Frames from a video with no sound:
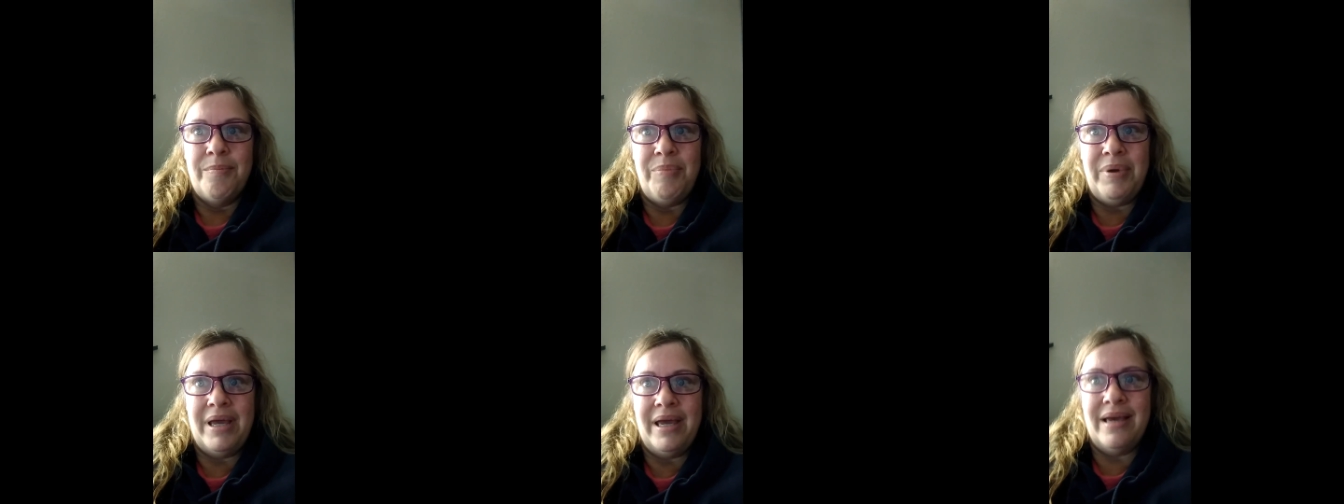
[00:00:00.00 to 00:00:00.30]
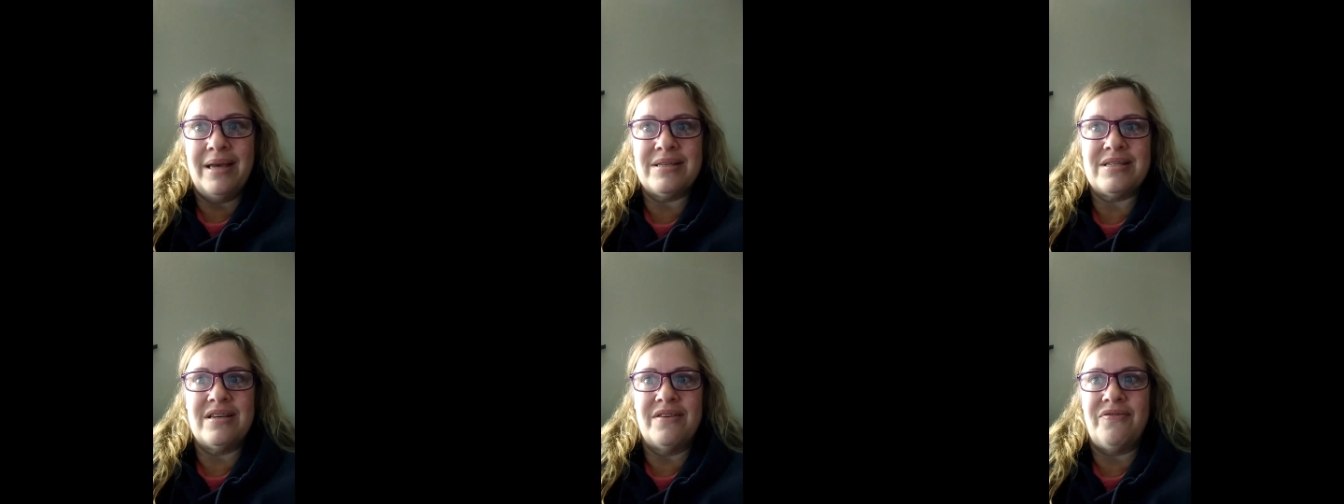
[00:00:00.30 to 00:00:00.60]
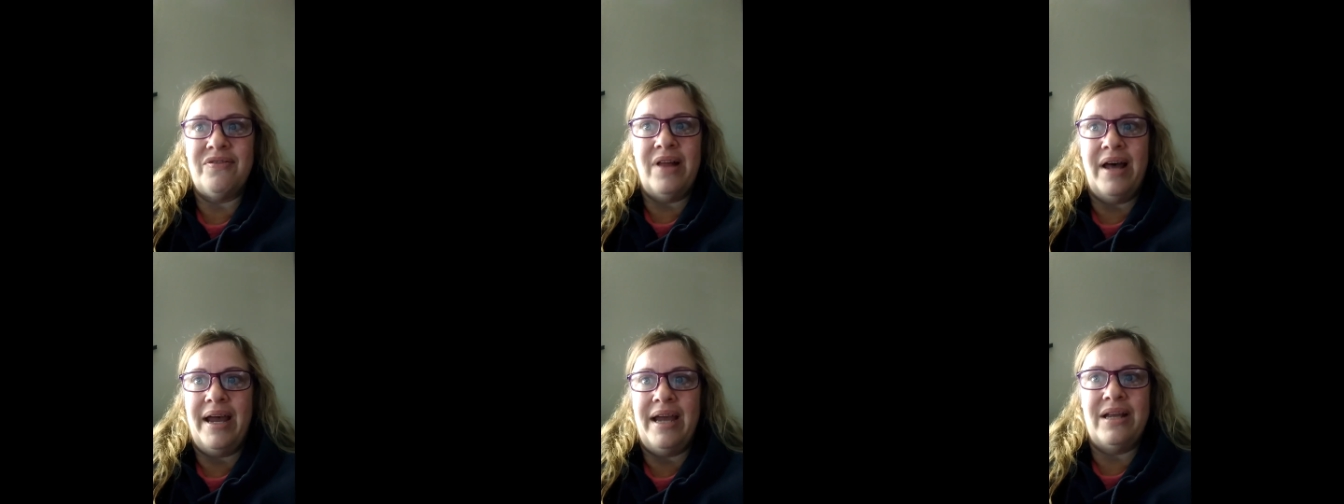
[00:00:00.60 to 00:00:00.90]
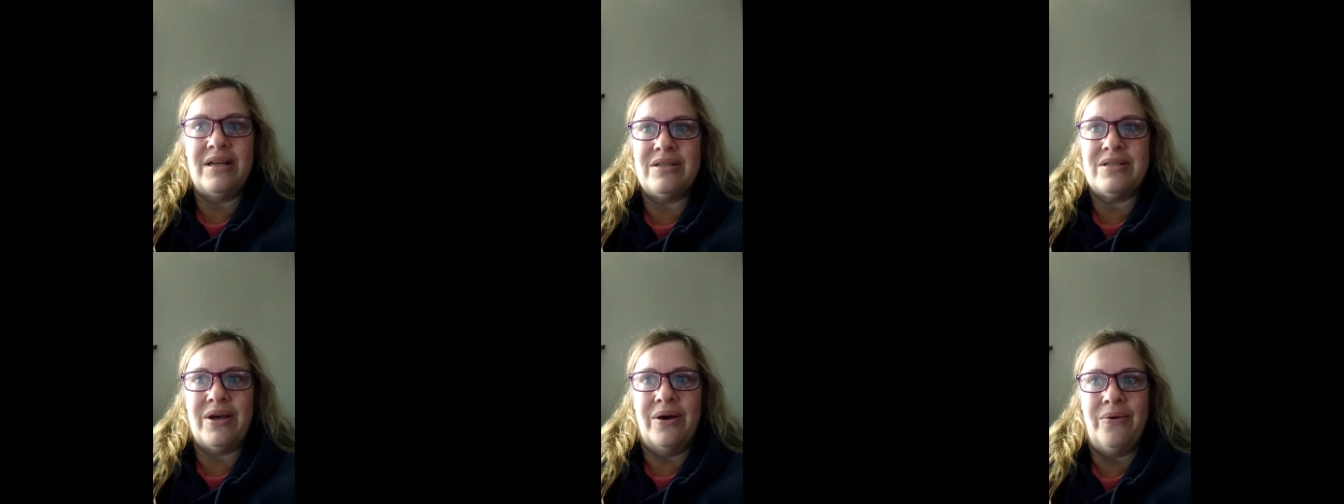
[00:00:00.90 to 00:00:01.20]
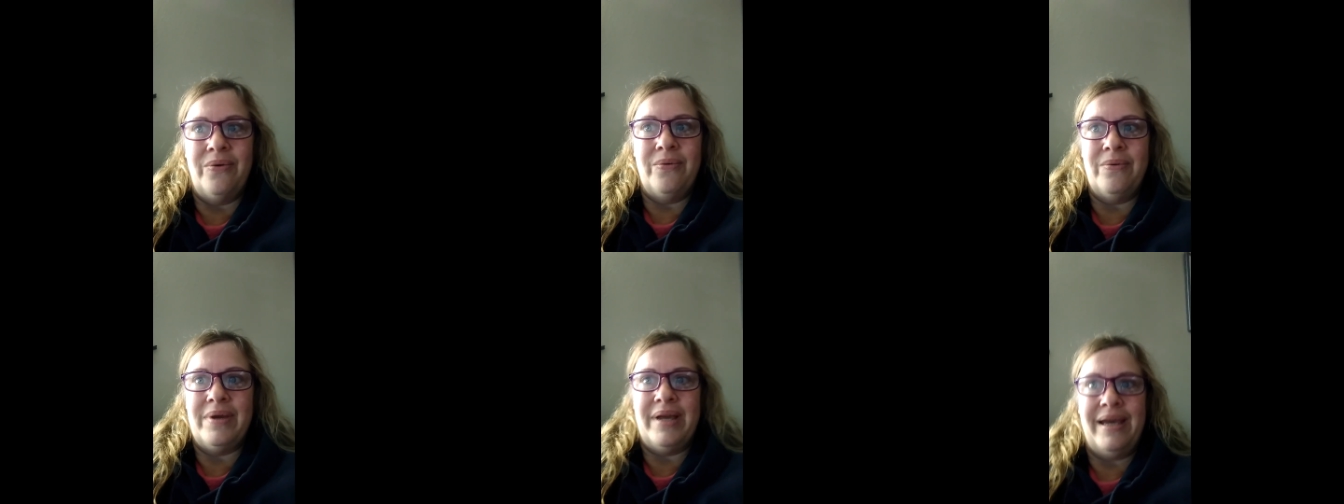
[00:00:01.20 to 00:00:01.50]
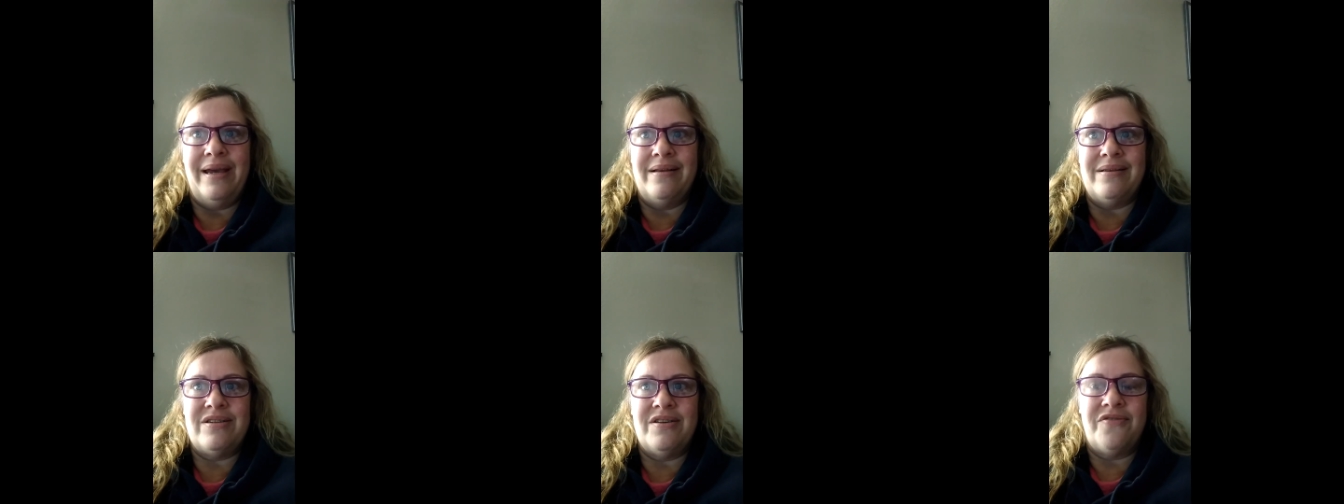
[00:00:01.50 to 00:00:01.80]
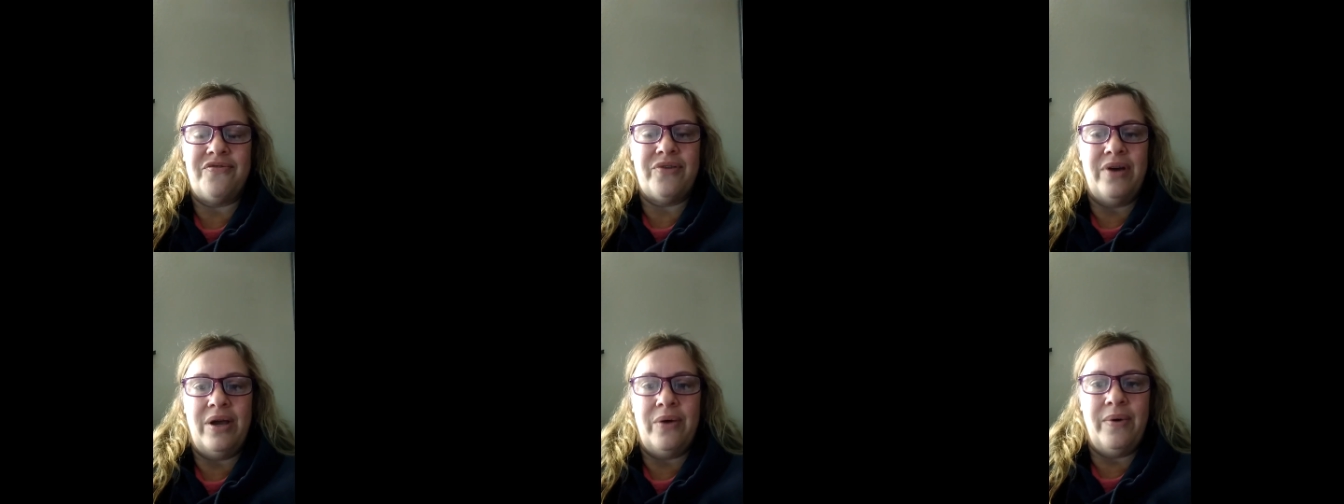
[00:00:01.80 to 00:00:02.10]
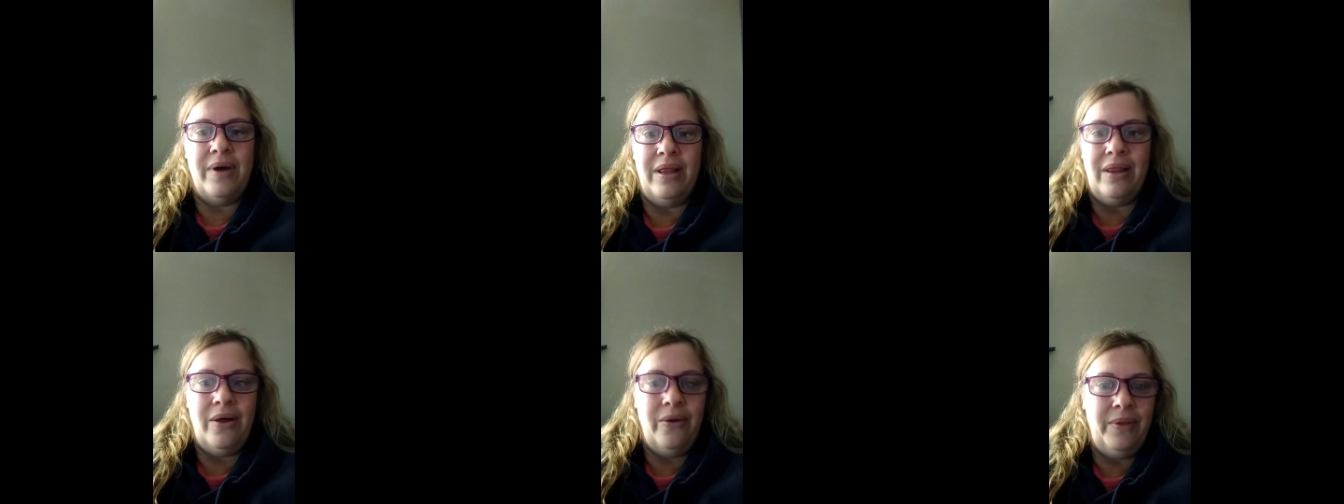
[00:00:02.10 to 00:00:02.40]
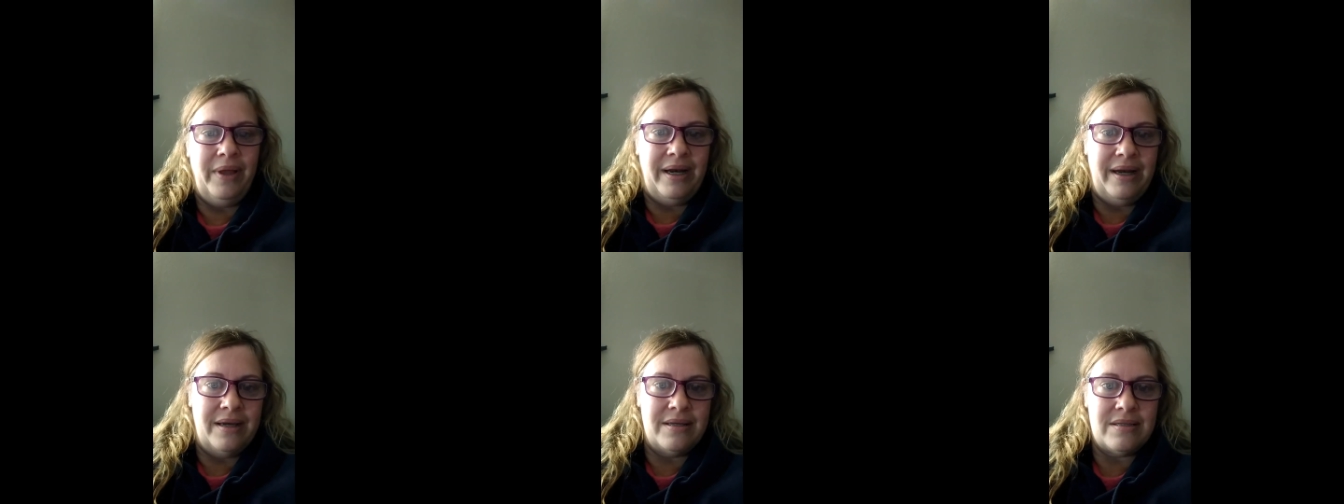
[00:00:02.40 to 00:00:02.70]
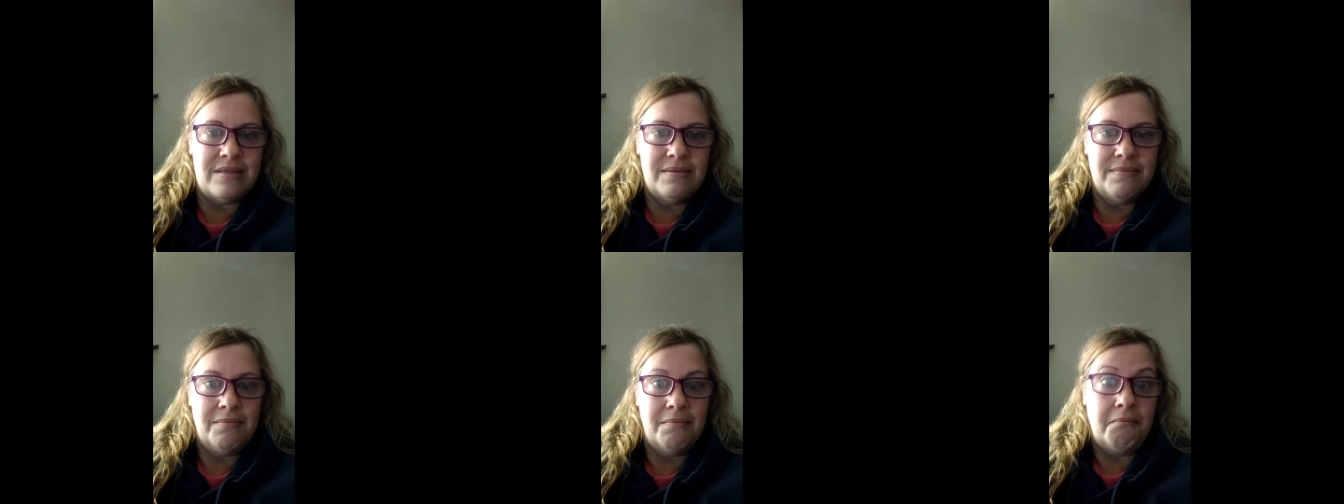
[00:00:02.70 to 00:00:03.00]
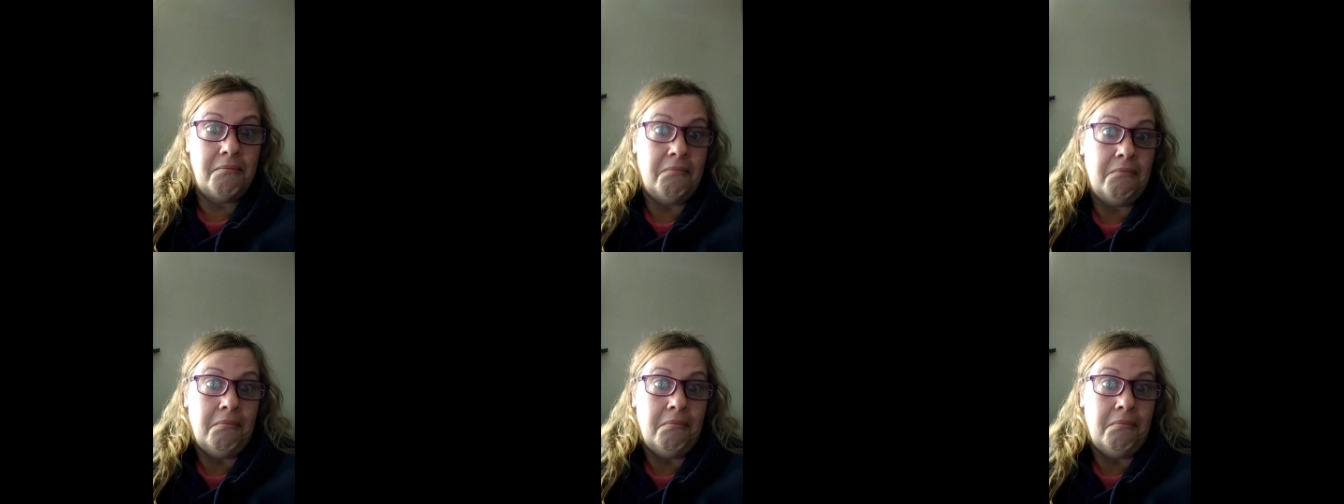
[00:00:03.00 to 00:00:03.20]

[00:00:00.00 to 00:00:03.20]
beings of light don't get to frequent loneliness